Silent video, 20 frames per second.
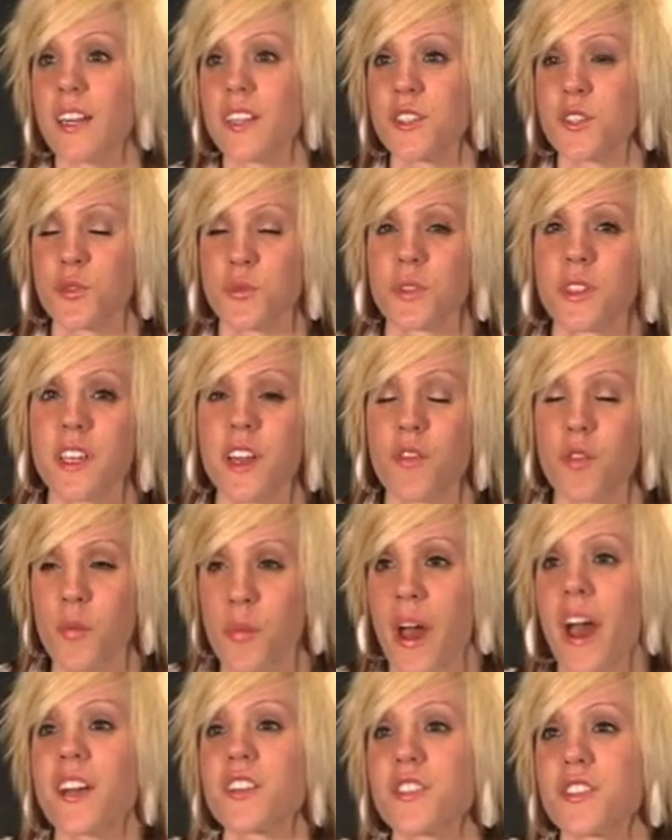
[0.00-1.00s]
and to really have a
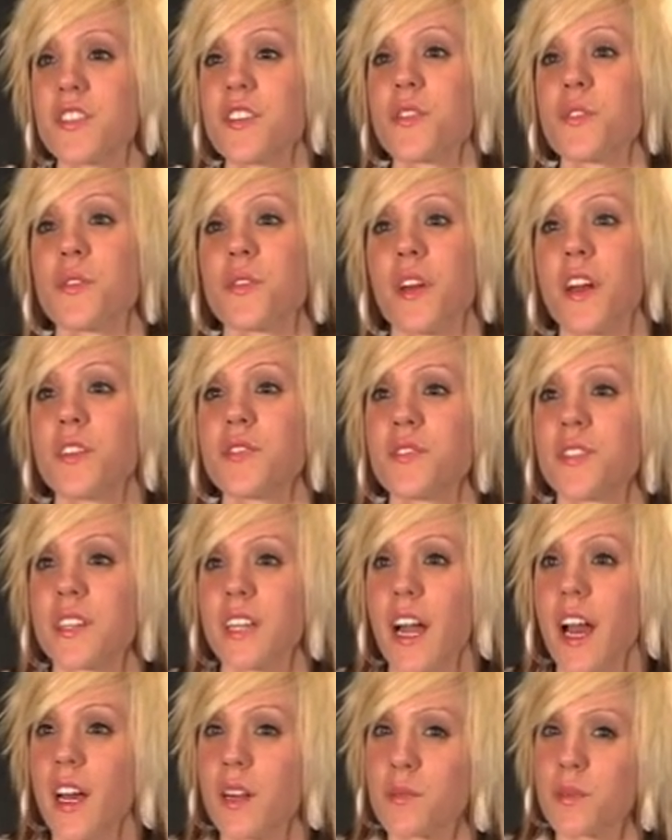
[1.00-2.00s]
passion in their life for
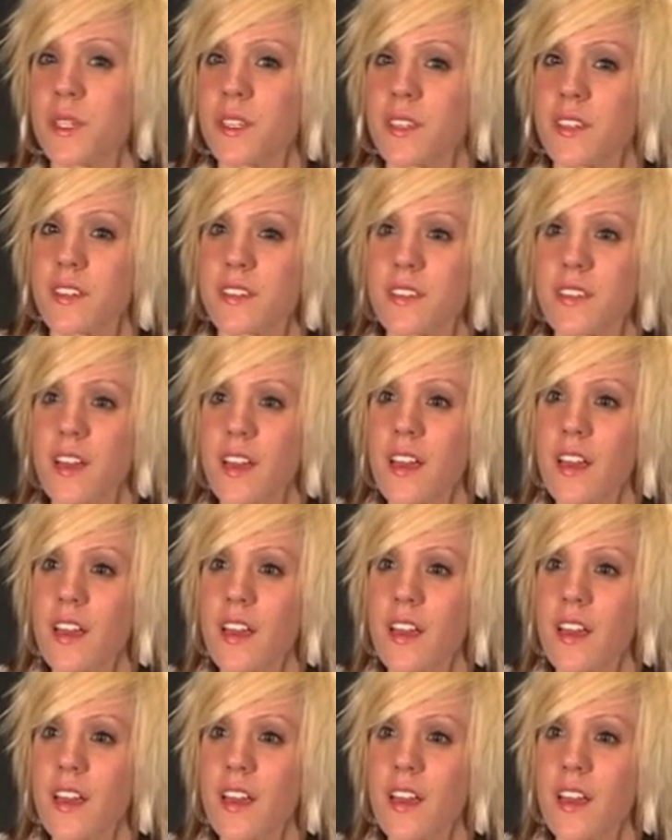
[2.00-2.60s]
God, because